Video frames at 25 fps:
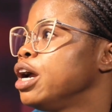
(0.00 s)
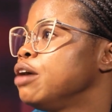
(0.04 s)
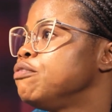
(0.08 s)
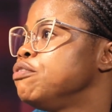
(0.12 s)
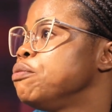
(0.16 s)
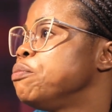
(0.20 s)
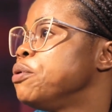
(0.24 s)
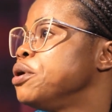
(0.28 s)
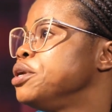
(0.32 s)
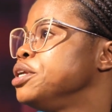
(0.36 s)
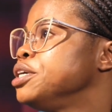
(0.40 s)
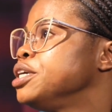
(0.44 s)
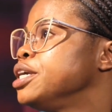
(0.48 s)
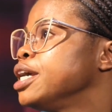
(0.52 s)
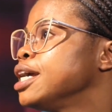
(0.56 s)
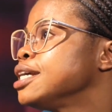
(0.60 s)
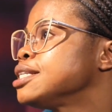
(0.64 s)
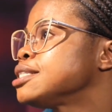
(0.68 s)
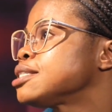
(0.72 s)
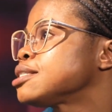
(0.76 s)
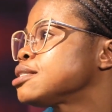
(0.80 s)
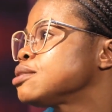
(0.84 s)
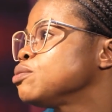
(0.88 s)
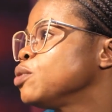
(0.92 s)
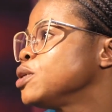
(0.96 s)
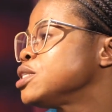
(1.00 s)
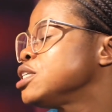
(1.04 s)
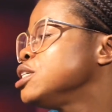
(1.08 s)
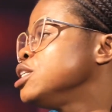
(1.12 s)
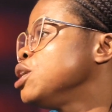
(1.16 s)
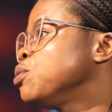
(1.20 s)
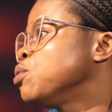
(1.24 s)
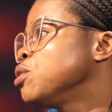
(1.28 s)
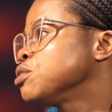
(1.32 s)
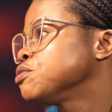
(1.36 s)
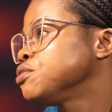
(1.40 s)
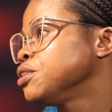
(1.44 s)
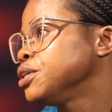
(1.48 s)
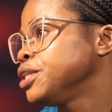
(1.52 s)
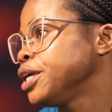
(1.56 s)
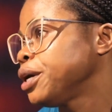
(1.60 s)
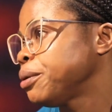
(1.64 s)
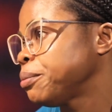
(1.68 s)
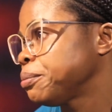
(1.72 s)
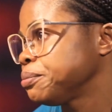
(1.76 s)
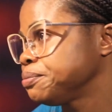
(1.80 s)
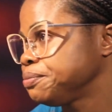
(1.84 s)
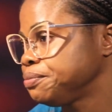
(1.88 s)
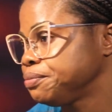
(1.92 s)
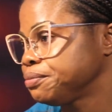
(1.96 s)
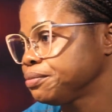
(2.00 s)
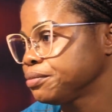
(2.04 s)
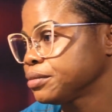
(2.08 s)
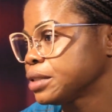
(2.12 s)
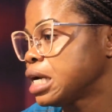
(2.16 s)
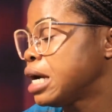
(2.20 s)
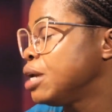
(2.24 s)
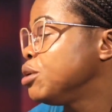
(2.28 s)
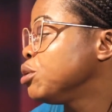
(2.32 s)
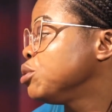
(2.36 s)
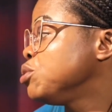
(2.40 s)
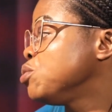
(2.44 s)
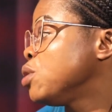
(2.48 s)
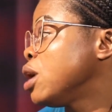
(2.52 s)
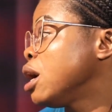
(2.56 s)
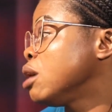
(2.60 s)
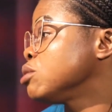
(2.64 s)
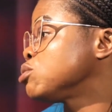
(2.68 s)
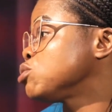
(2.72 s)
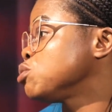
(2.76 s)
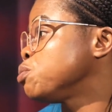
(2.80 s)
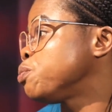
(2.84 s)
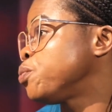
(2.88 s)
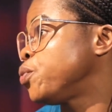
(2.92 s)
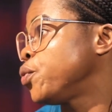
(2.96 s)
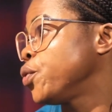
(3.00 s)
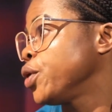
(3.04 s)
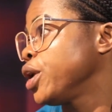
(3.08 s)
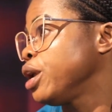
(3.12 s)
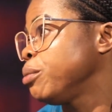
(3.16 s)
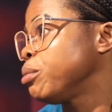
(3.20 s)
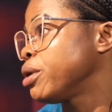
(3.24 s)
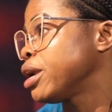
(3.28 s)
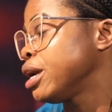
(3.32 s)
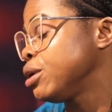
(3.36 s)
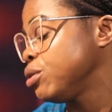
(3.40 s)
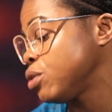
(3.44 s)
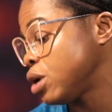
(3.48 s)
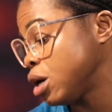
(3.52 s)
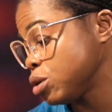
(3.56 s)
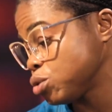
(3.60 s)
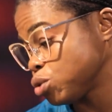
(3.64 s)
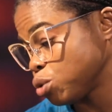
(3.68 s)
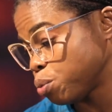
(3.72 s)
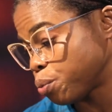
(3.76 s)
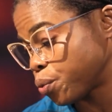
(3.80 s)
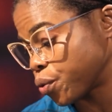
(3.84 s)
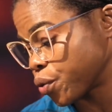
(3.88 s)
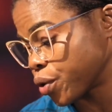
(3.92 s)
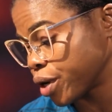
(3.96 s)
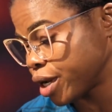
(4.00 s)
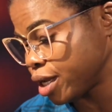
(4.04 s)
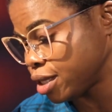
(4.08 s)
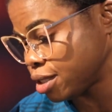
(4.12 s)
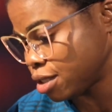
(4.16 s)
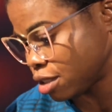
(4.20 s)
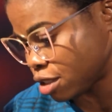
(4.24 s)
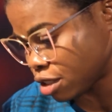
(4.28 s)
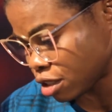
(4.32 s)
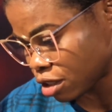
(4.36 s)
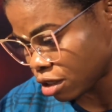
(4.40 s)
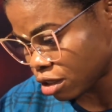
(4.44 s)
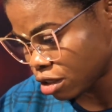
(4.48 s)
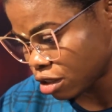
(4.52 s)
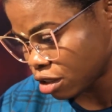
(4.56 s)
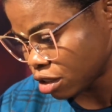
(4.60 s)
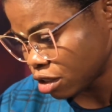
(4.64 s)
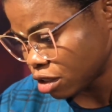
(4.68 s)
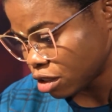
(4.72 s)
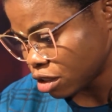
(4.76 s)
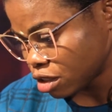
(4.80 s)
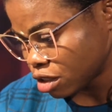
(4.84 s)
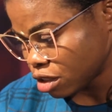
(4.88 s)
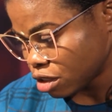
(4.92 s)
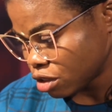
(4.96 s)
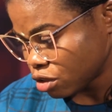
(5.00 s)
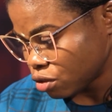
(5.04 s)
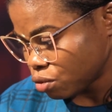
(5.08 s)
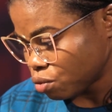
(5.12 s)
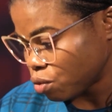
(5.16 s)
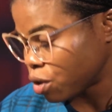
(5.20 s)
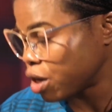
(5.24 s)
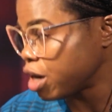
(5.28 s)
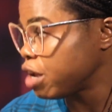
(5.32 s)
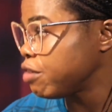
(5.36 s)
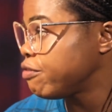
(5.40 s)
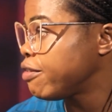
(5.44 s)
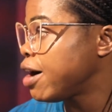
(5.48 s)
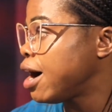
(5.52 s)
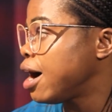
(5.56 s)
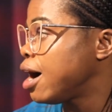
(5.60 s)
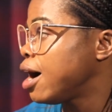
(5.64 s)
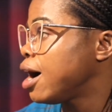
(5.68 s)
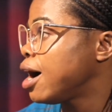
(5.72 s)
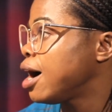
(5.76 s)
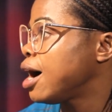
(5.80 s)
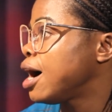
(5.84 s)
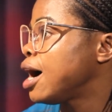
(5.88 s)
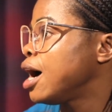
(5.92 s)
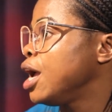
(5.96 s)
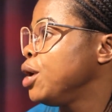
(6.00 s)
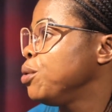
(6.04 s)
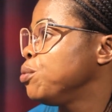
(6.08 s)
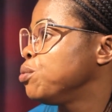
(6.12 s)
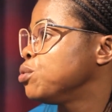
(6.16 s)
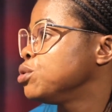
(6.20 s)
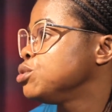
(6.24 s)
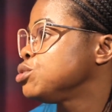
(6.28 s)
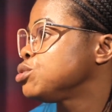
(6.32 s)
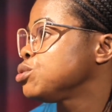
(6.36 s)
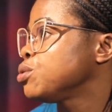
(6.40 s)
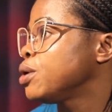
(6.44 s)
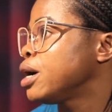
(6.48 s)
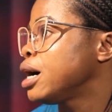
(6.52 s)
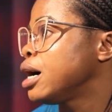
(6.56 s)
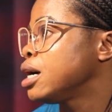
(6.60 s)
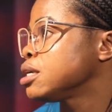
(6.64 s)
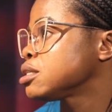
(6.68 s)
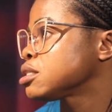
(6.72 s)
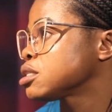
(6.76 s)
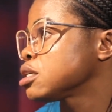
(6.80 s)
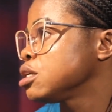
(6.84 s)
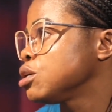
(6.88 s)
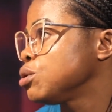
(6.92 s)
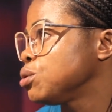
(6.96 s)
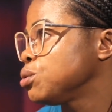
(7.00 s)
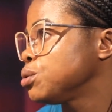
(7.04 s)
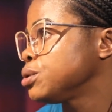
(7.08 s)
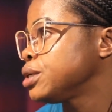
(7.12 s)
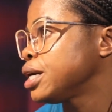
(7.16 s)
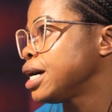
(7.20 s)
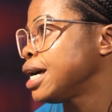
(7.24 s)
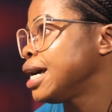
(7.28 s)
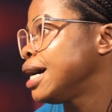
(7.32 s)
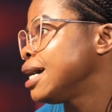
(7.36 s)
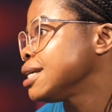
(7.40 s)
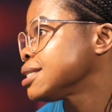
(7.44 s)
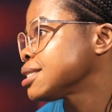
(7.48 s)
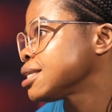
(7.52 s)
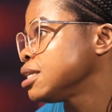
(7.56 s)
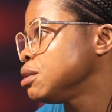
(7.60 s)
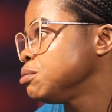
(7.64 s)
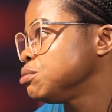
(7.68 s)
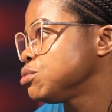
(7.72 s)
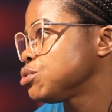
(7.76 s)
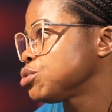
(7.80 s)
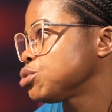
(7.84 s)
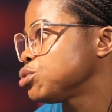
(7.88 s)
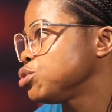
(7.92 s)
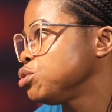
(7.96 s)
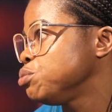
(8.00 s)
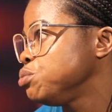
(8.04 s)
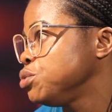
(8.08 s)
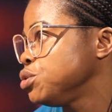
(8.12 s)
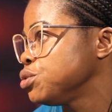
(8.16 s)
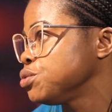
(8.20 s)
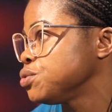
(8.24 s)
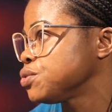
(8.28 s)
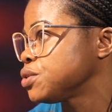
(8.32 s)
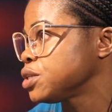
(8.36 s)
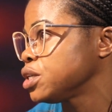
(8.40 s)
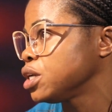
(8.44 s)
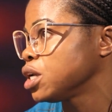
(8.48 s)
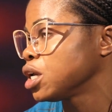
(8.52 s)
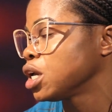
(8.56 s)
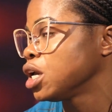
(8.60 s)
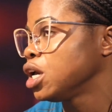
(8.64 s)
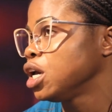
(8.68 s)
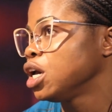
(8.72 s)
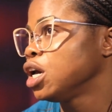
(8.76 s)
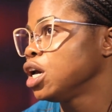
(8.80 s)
Everybody gets waiting they work for them. I don't know how to pray, but I know how to praise. Whatever I want to ask God, I ask Him through music.